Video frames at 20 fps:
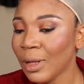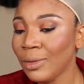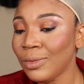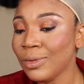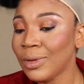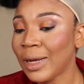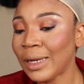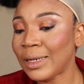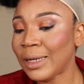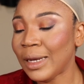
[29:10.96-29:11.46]

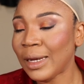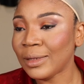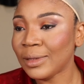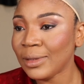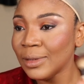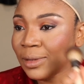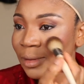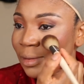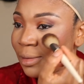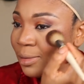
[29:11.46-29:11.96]
Look at that,
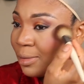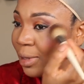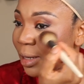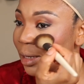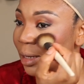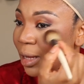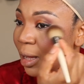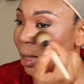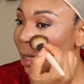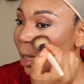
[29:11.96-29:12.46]

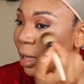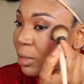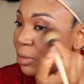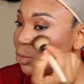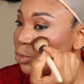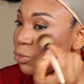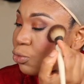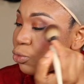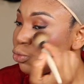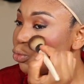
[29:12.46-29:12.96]

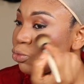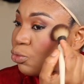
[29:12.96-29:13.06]
guys.